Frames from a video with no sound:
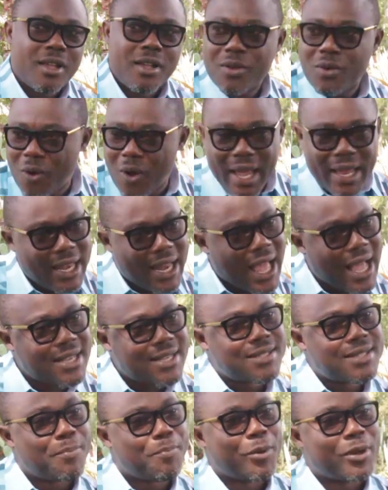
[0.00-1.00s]
Go and
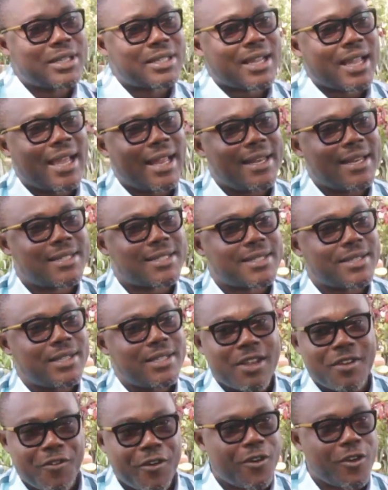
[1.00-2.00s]
ask the political elites
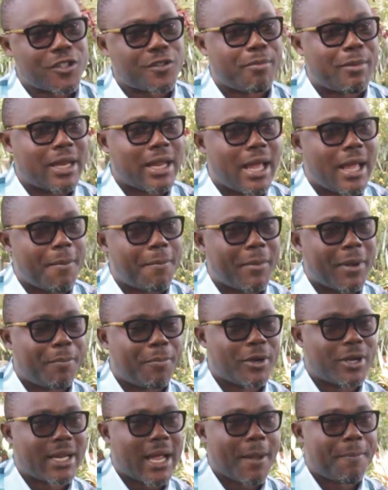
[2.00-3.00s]
in the various
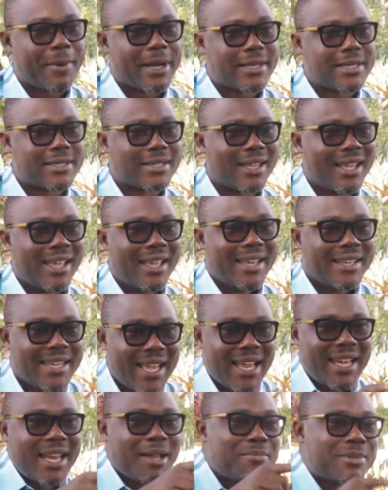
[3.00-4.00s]
political parties.
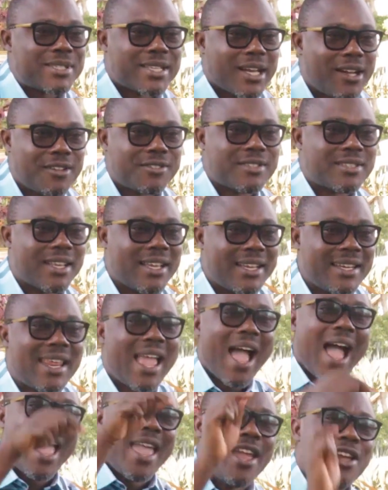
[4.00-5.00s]
They themselves,
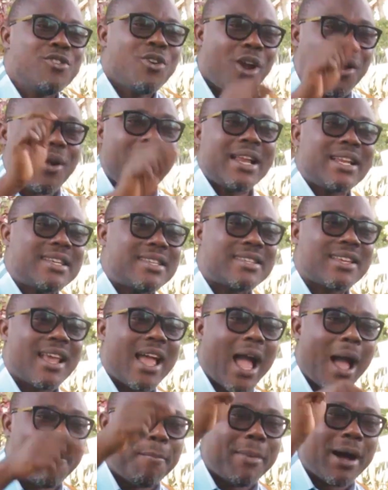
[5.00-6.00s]
they are ignorant
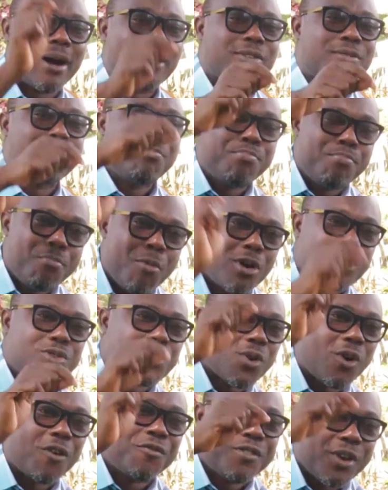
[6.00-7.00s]
about
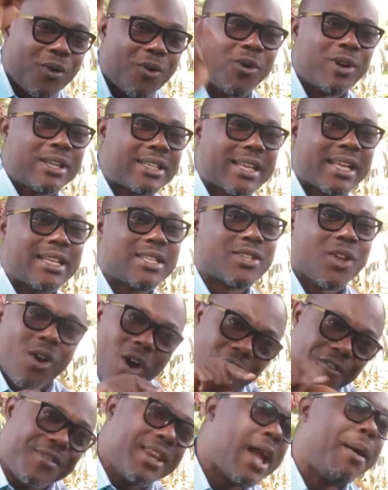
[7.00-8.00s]
most of the contents
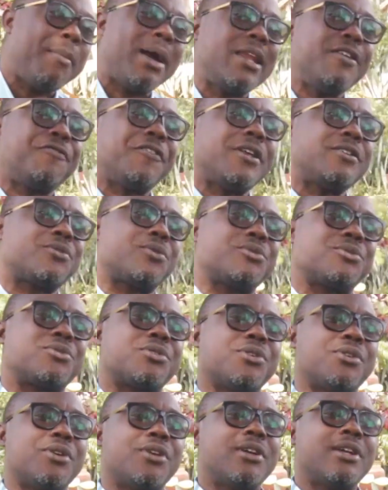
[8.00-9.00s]
of their
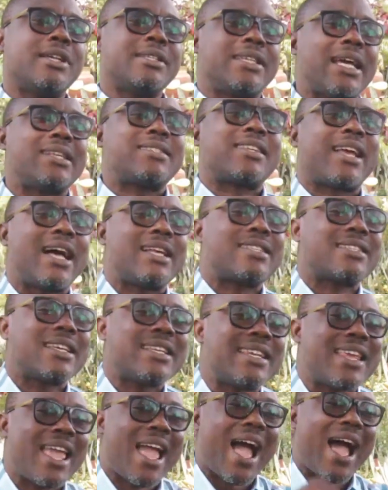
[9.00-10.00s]
manifestos, just as
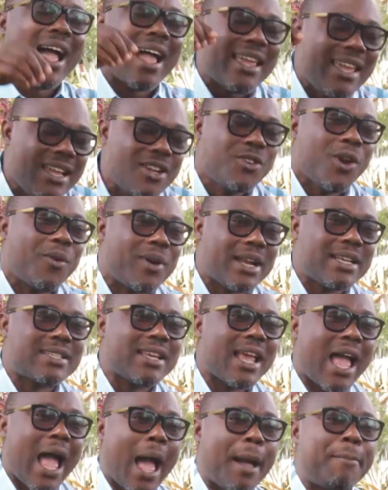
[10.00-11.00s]
they are ignorant
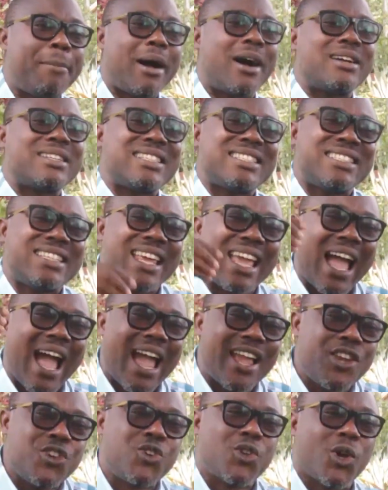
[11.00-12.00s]
about the
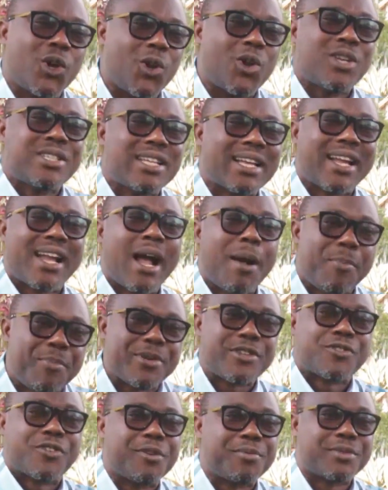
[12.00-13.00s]
ideological
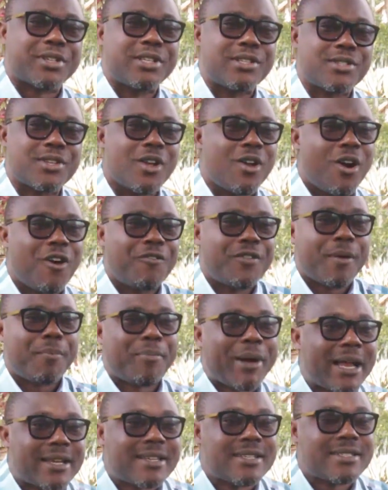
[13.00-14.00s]
prescriptions of the
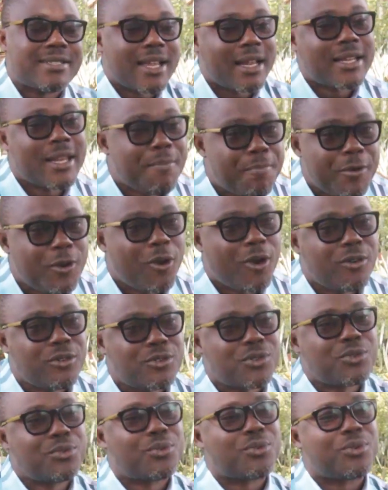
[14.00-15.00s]
parties that they belong
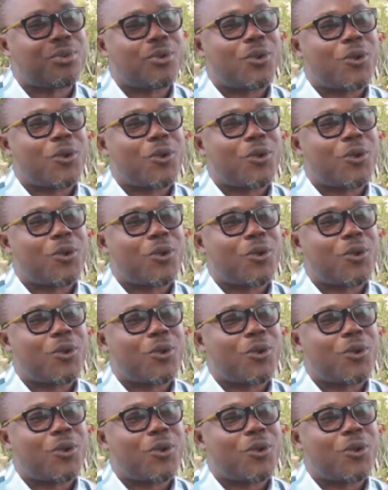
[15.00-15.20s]
to.